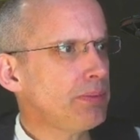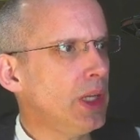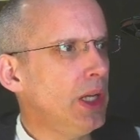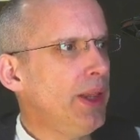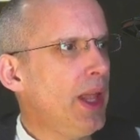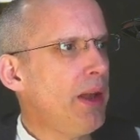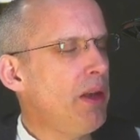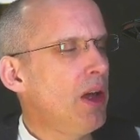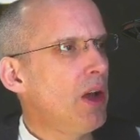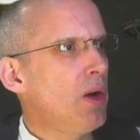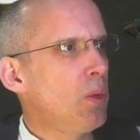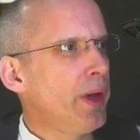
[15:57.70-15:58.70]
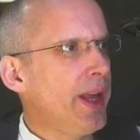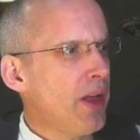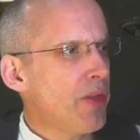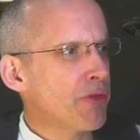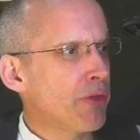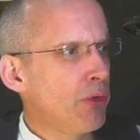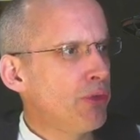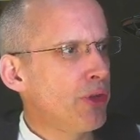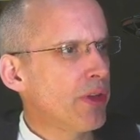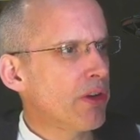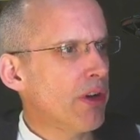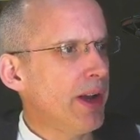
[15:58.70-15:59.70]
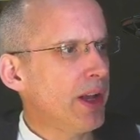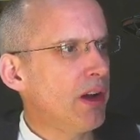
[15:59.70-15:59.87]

And then we get through to the credit